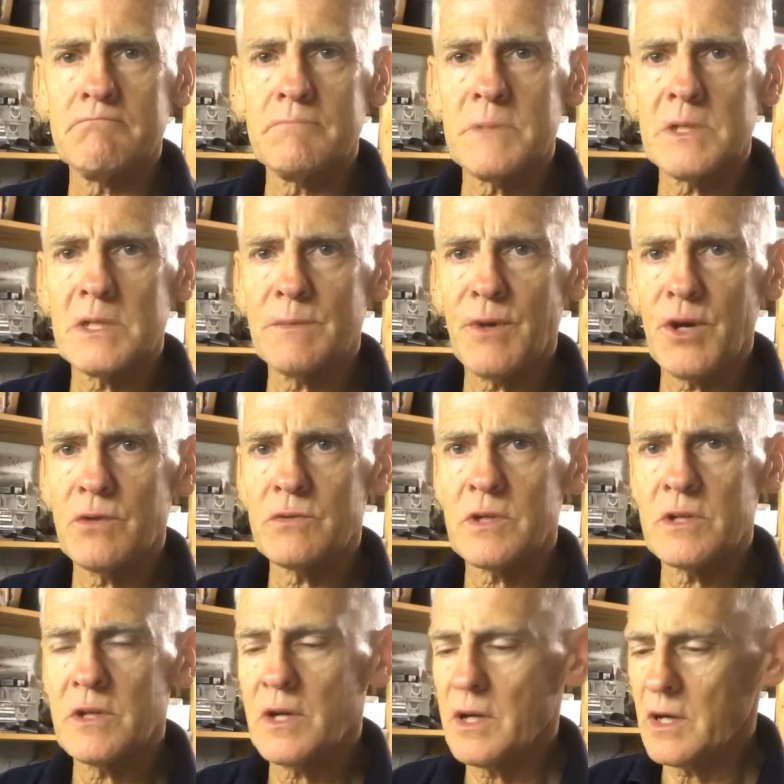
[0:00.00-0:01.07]
in the mould,
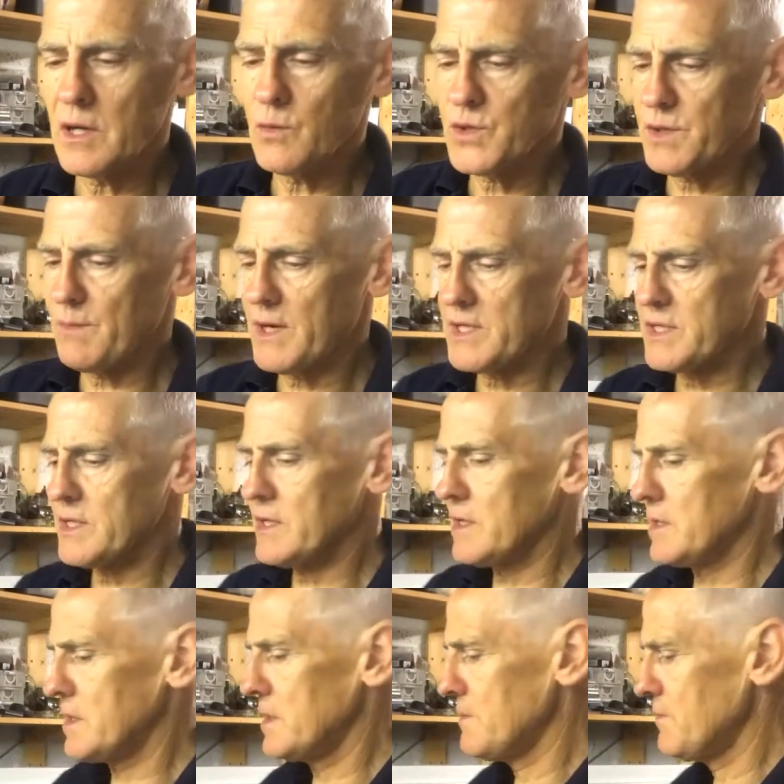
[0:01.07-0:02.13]
which makes it a